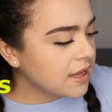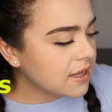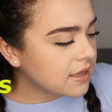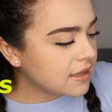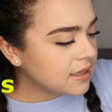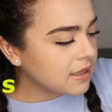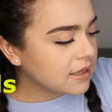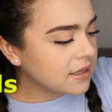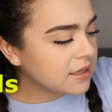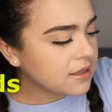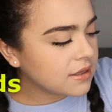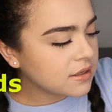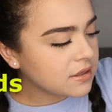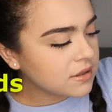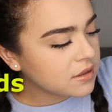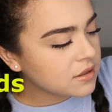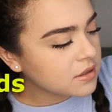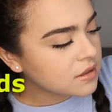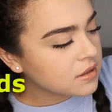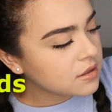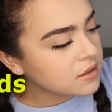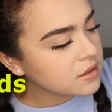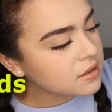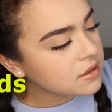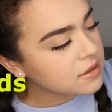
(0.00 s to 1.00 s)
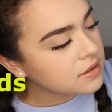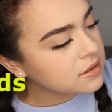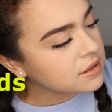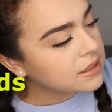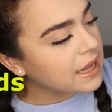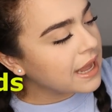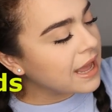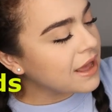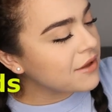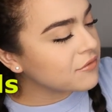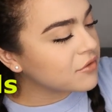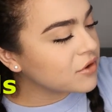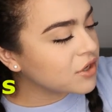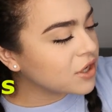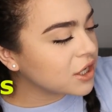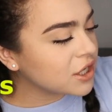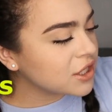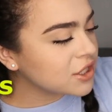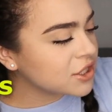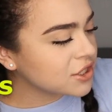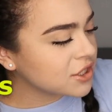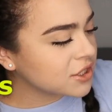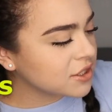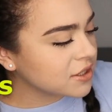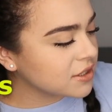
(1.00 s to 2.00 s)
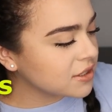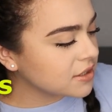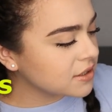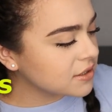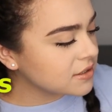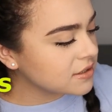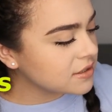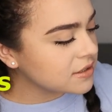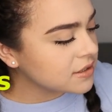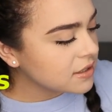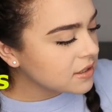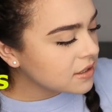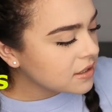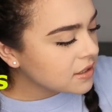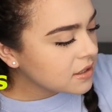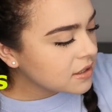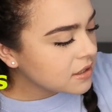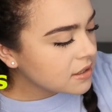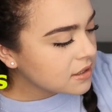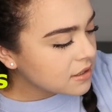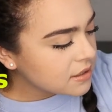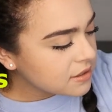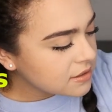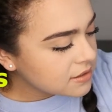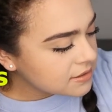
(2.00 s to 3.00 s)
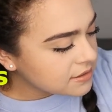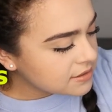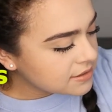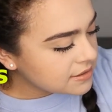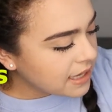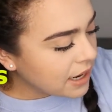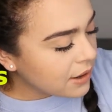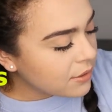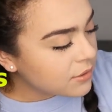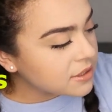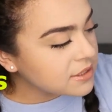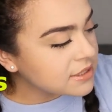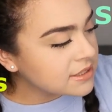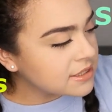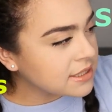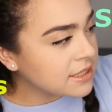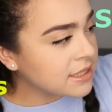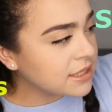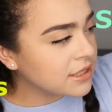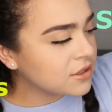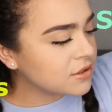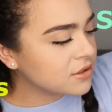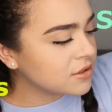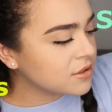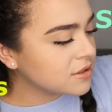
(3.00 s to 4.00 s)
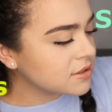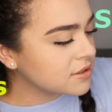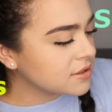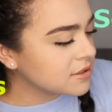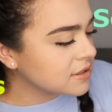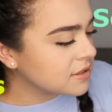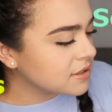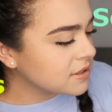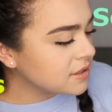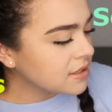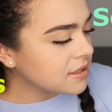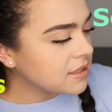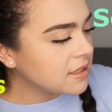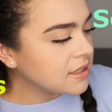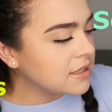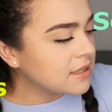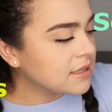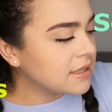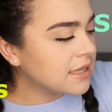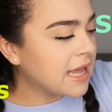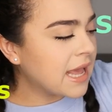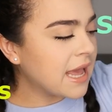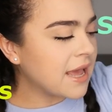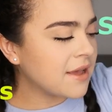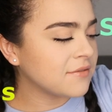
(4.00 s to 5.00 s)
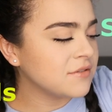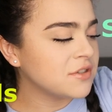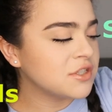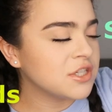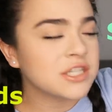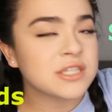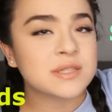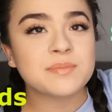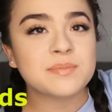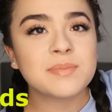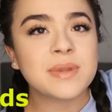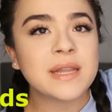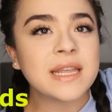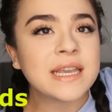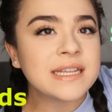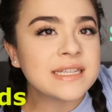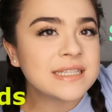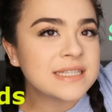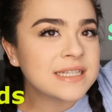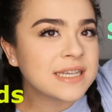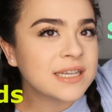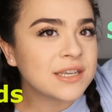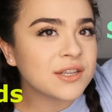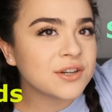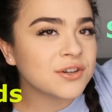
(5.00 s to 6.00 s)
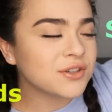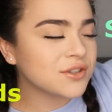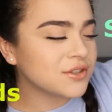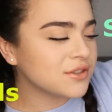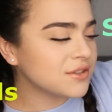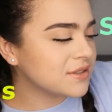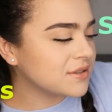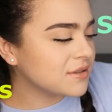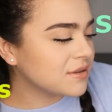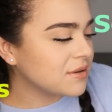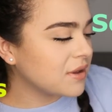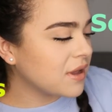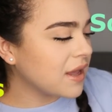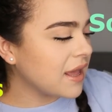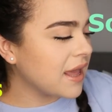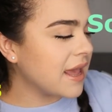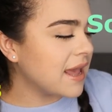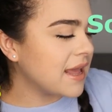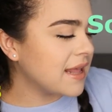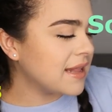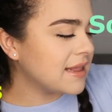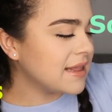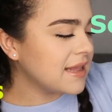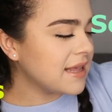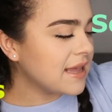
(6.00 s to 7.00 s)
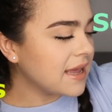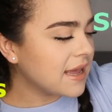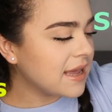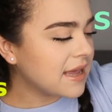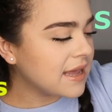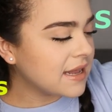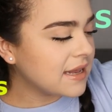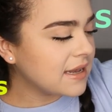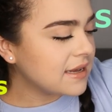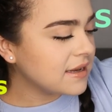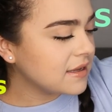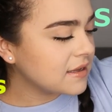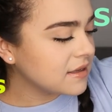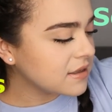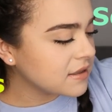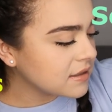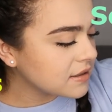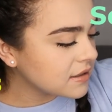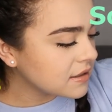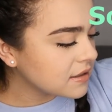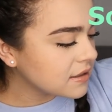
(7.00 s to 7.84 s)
and then they have Gushers, Sour Skittles, they have just plain Skittles, and then